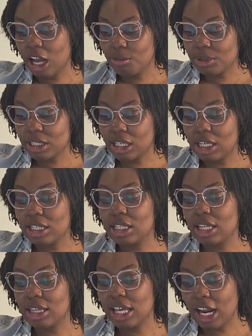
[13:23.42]
cities
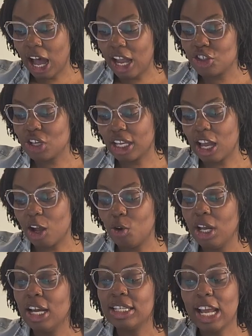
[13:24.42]
that I check out.
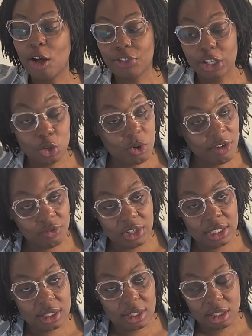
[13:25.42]
Now they do have a
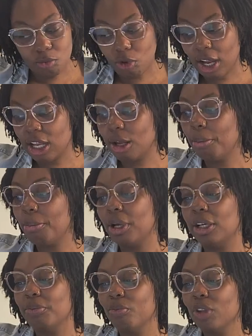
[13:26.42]
visa, right?
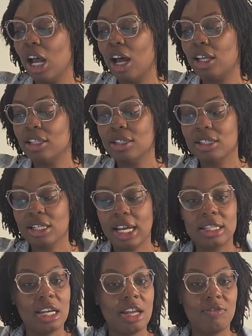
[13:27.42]
But this is a
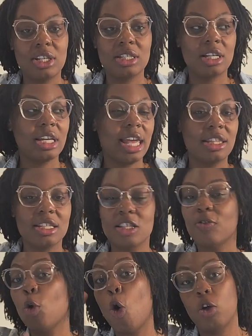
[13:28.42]
90-day visa, and this is
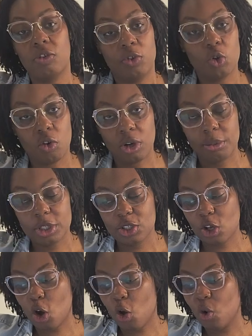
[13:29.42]
for all of Europe.
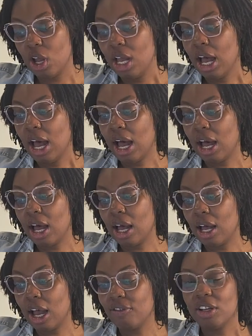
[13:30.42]
So
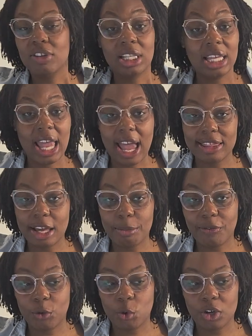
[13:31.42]
I've definitely had that
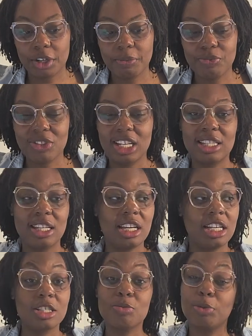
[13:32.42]
before. Didn't
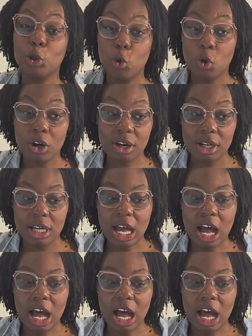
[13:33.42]
explore